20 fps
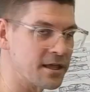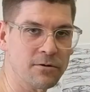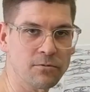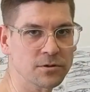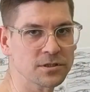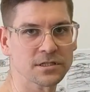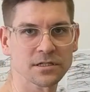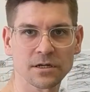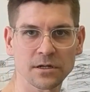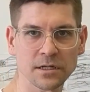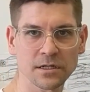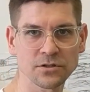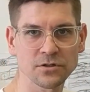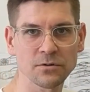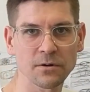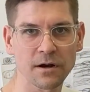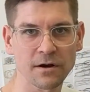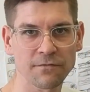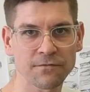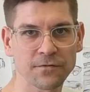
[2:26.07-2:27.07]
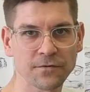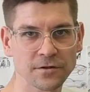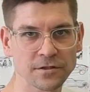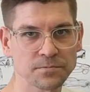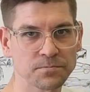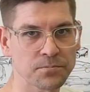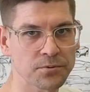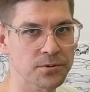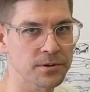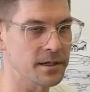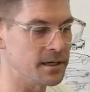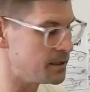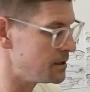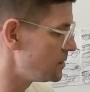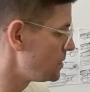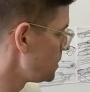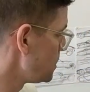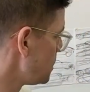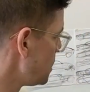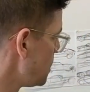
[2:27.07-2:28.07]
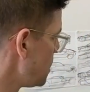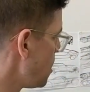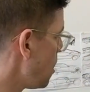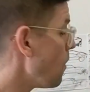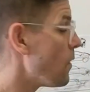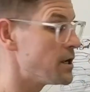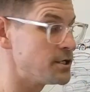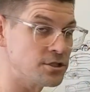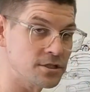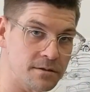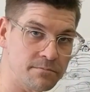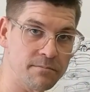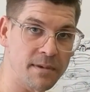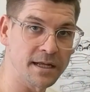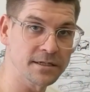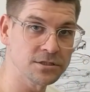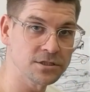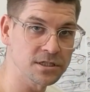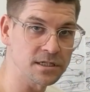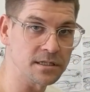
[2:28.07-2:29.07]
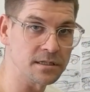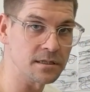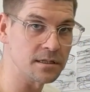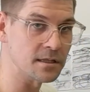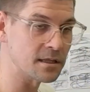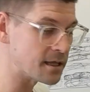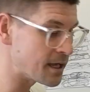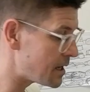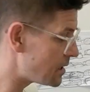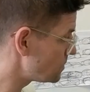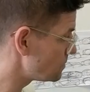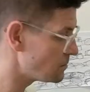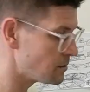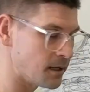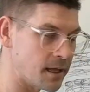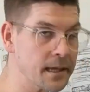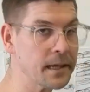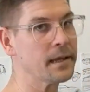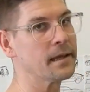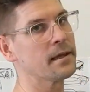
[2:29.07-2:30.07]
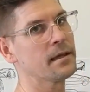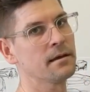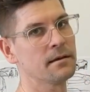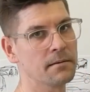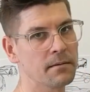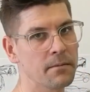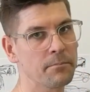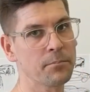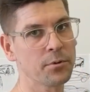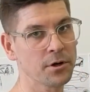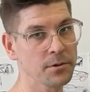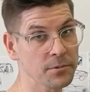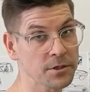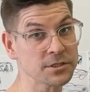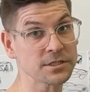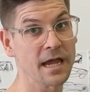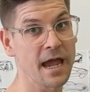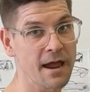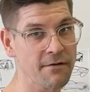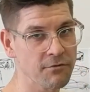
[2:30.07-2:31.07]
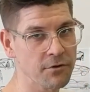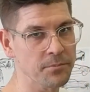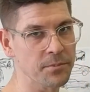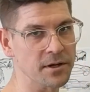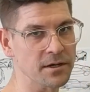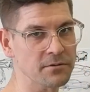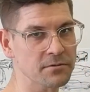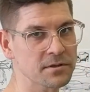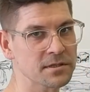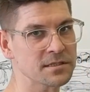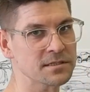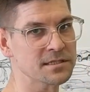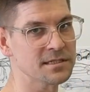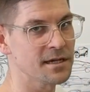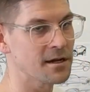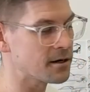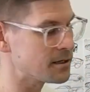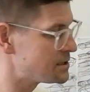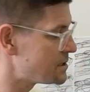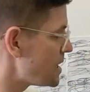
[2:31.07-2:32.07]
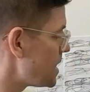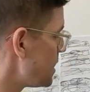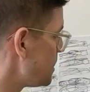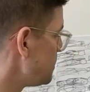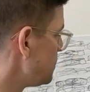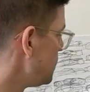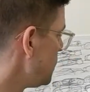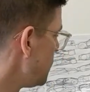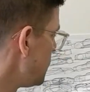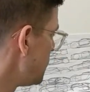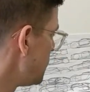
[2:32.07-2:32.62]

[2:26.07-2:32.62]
think we're just gonna do our first print. Oh, I should mention that like pretty much everybody with the CR-10,